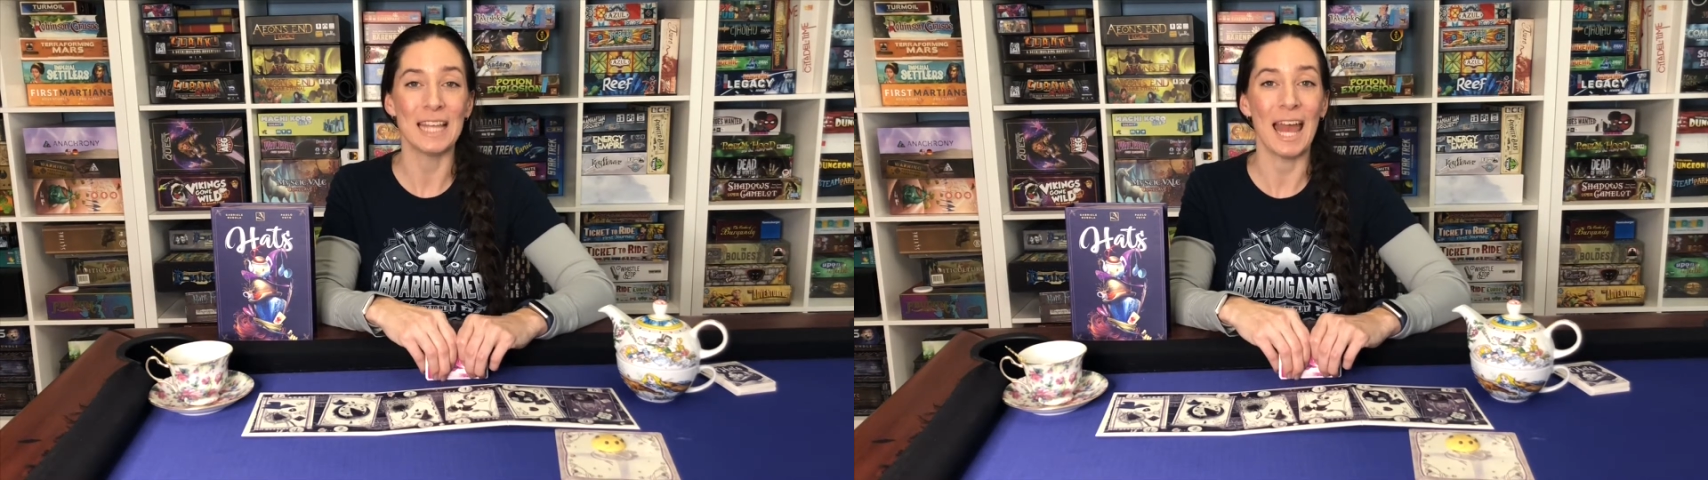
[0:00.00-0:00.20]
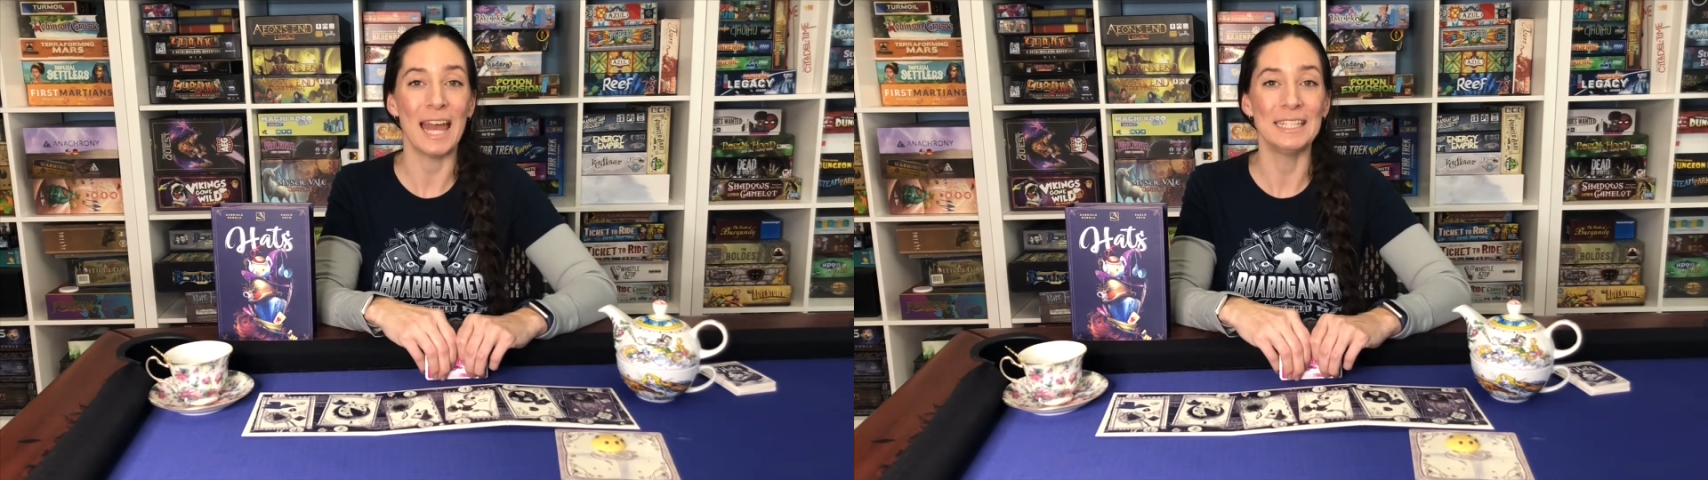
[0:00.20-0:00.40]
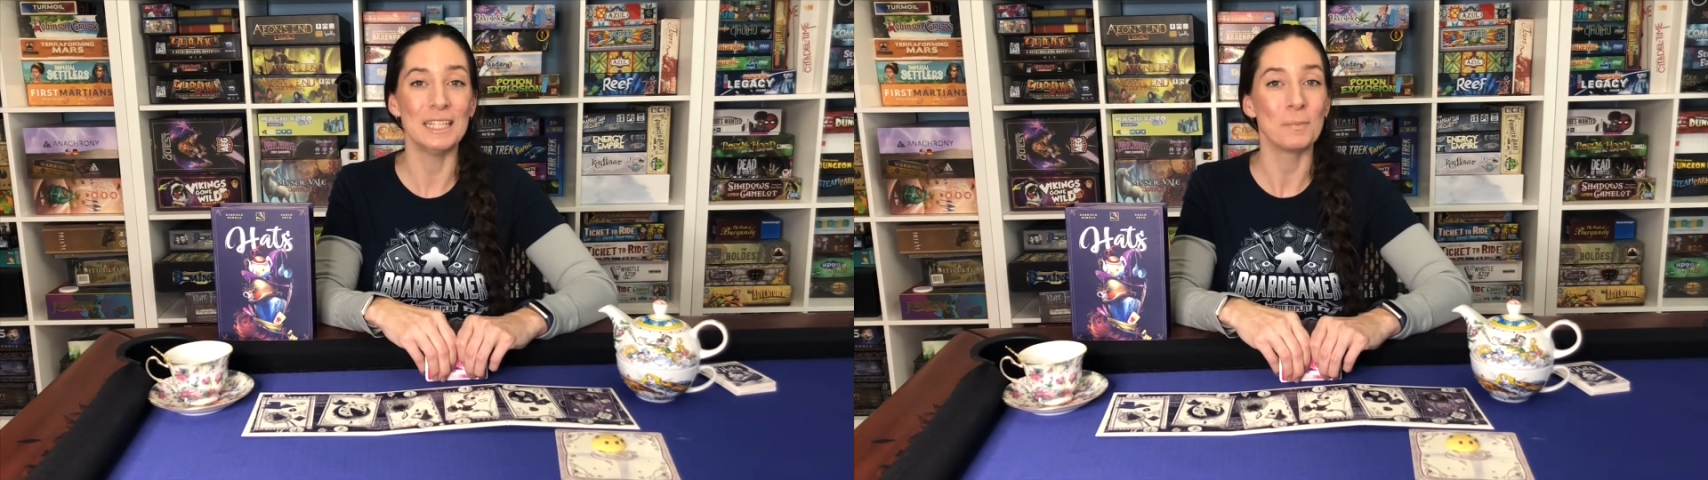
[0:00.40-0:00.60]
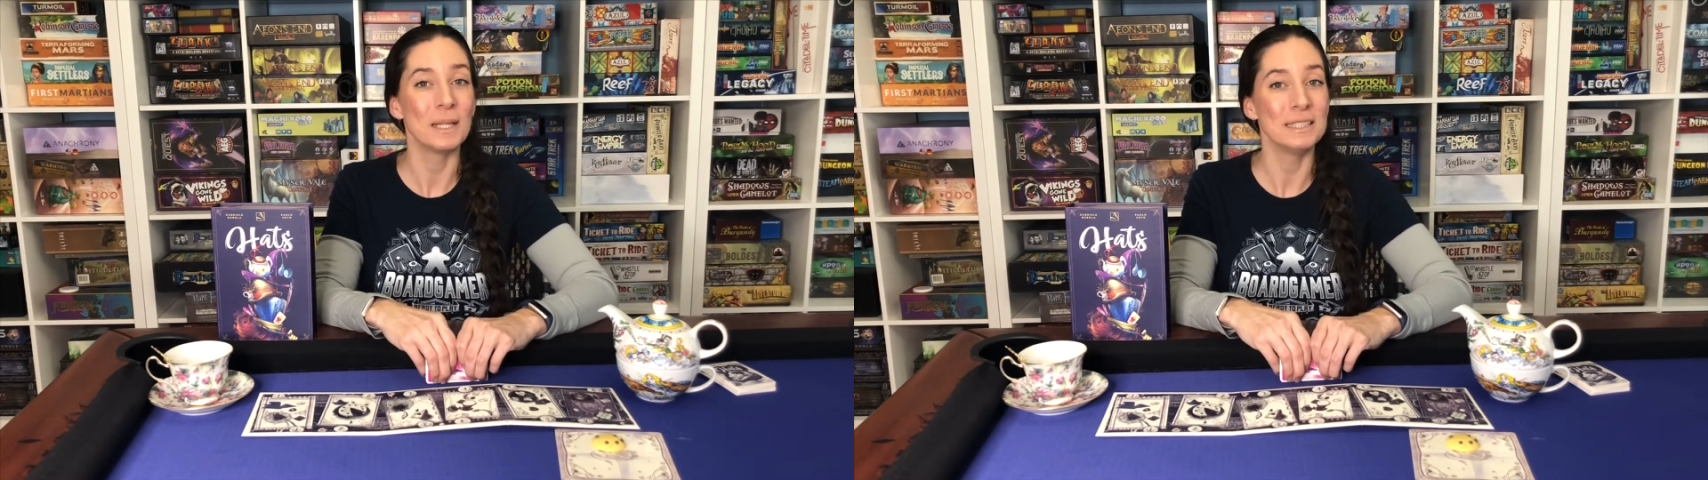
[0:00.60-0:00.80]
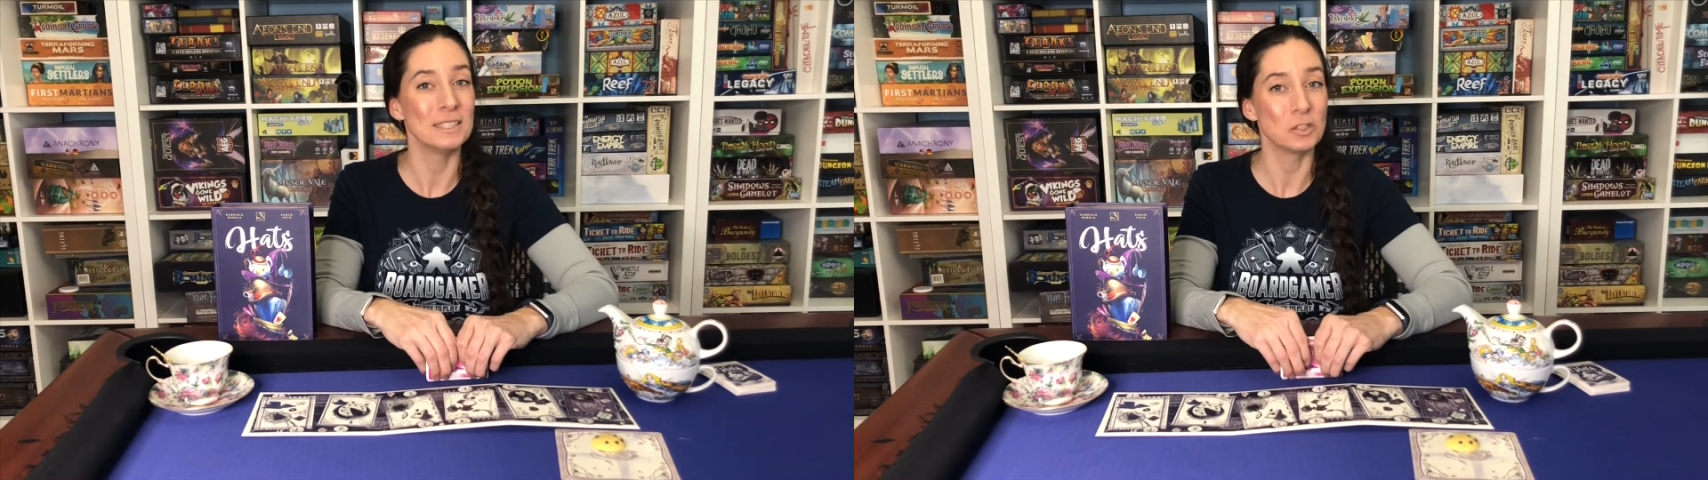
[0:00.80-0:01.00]
and it
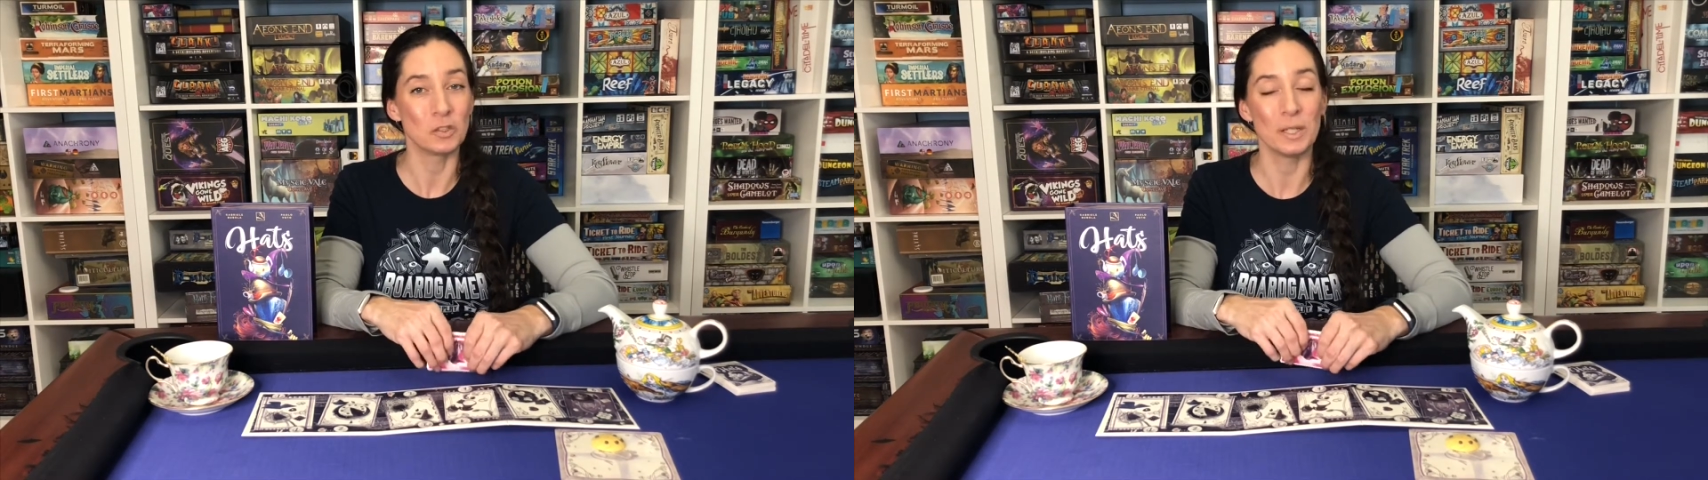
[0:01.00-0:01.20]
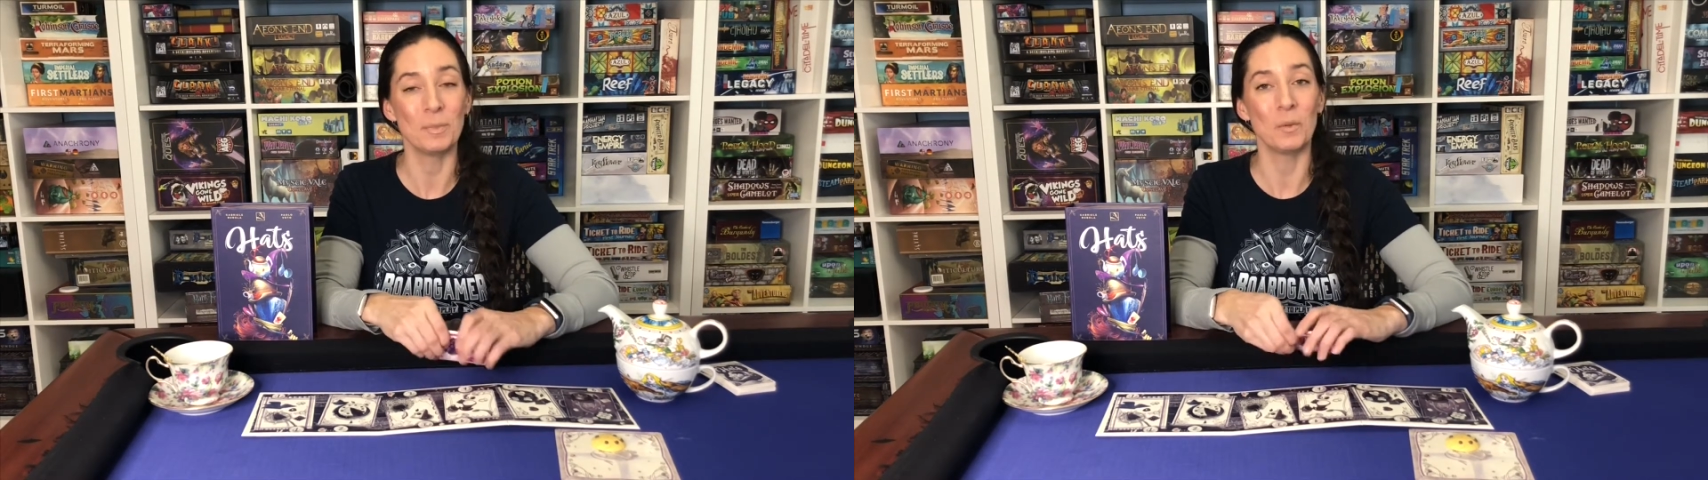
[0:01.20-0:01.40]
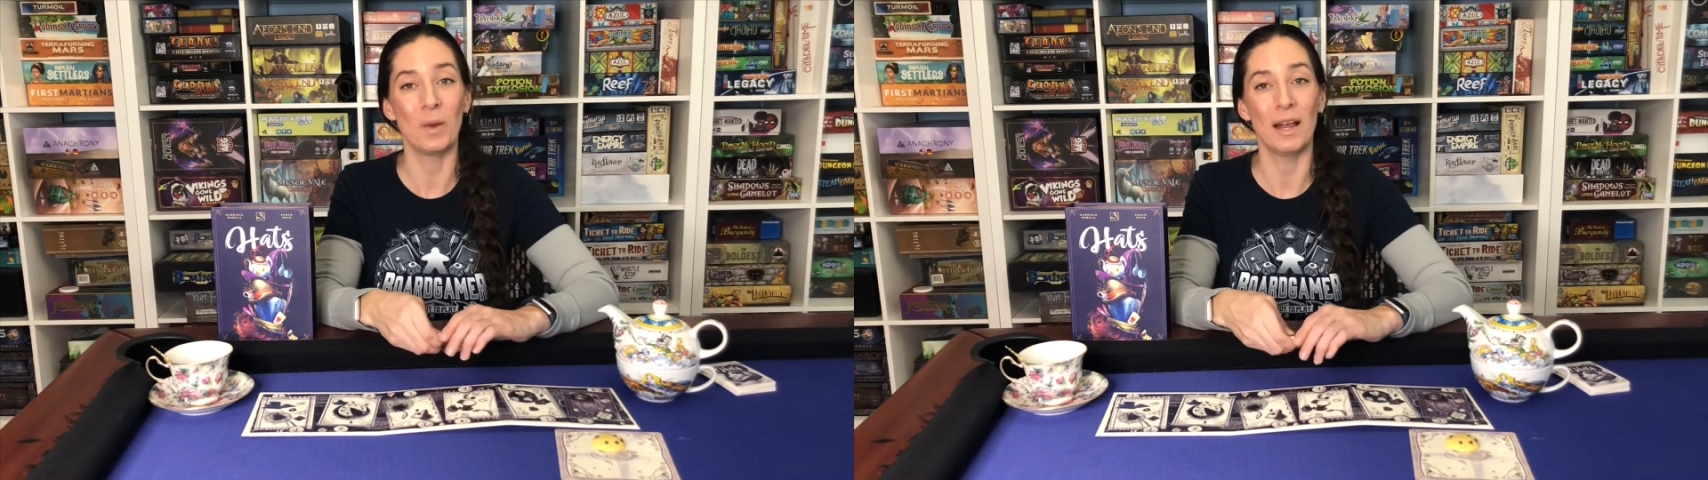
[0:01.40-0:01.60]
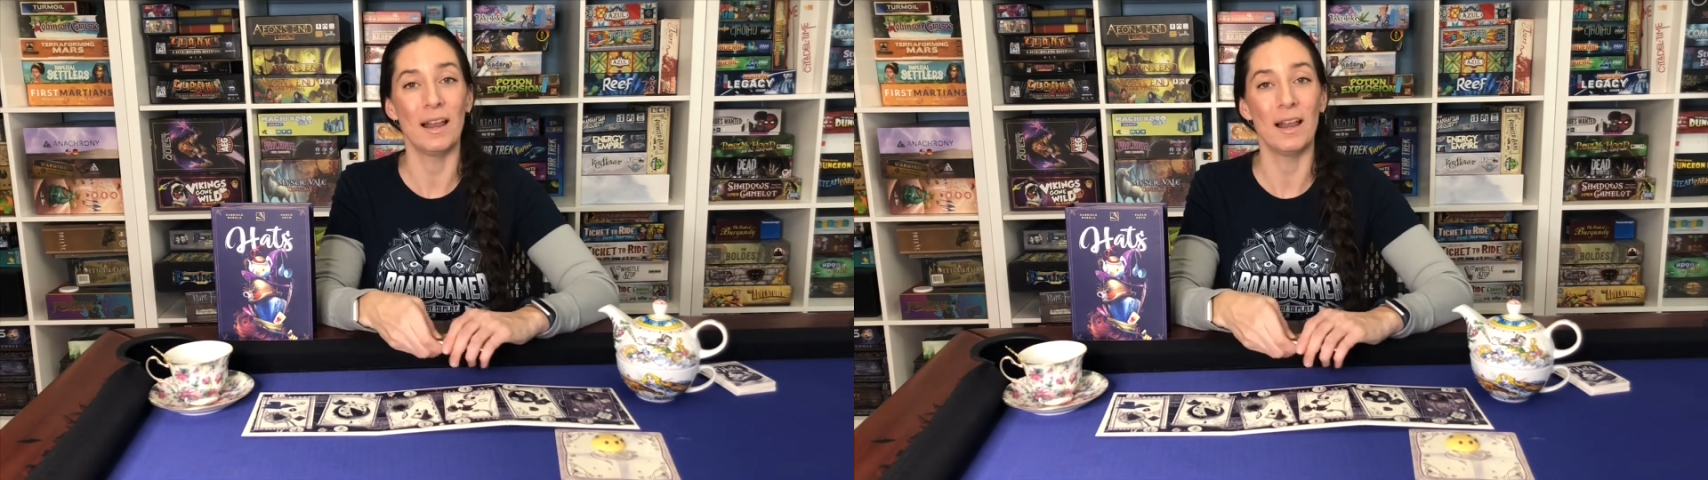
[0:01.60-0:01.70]
plays extremely well